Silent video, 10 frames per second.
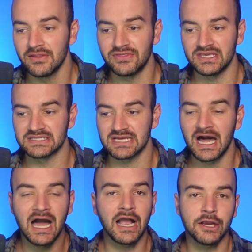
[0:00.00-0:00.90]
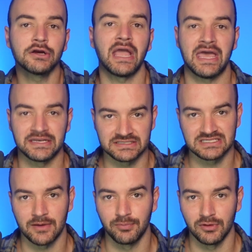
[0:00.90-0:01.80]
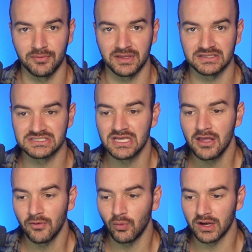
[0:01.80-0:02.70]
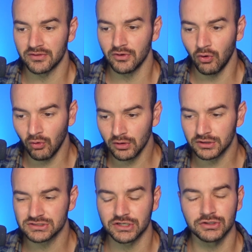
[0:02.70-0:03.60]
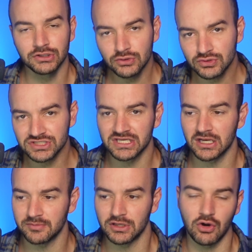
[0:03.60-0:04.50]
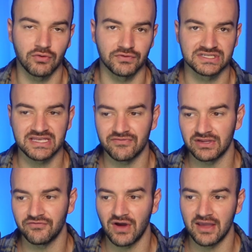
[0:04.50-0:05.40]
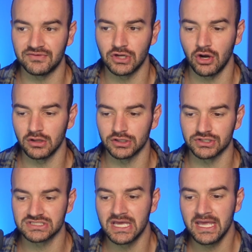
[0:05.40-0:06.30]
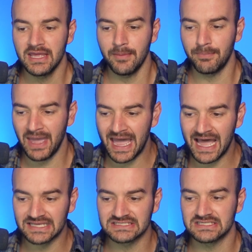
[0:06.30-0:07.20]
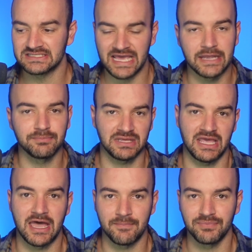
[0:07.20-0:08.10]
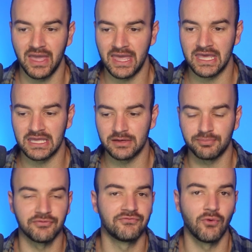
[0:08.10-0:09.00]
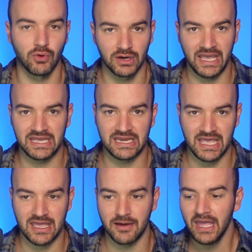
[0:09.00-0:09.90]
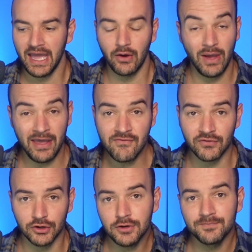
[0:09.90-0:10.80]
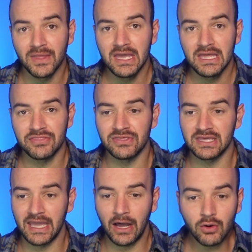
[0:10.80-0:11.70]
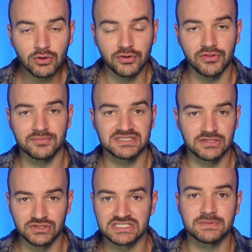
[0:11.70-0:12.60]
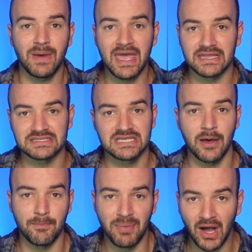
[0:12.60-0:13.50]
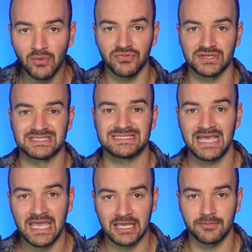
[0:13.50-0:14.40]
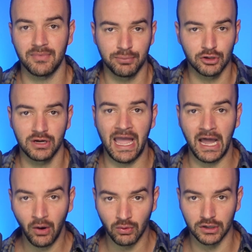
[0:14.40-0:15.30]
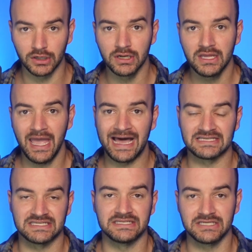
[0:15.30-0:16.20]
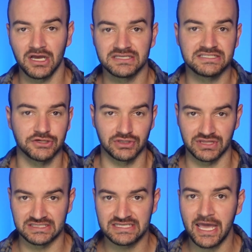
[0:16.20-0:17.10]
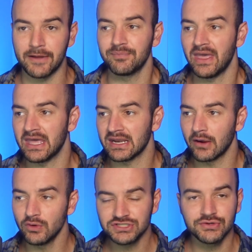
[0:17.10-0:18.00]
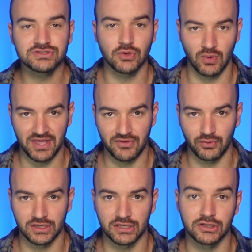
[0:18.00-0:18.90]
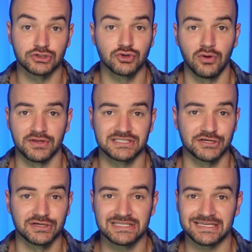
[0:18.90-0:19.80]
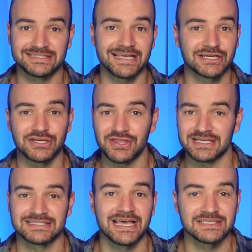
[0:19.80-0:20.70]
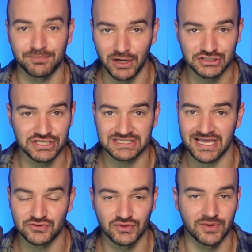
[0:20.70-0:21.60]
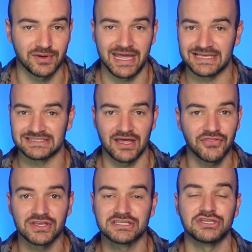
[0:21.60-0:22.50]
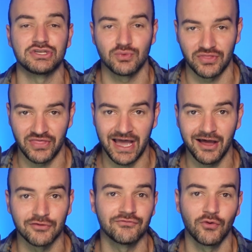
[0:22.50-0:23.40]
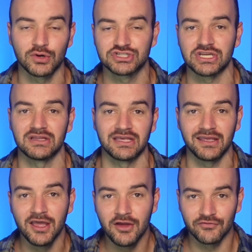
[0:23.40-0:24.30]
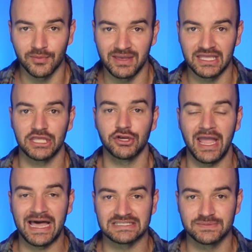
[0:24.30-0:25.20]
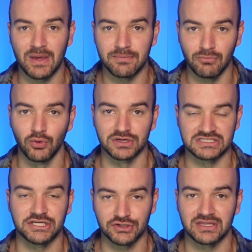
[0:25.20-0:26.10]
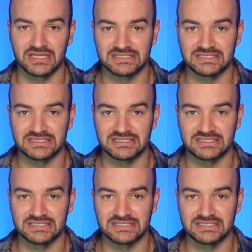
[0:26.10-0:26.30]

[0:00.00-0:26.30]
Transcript: these higher end supplements where the orders are usually going to be over $75 past 10 p.m. and before 8 a.m. However, the algorithm still spends about the same per hour as it does during the day. And I wish there was a way that we could control this. There is a section that says budget scheduling, but it has nothing to do with that, unfortunately, for making your ad spend more during the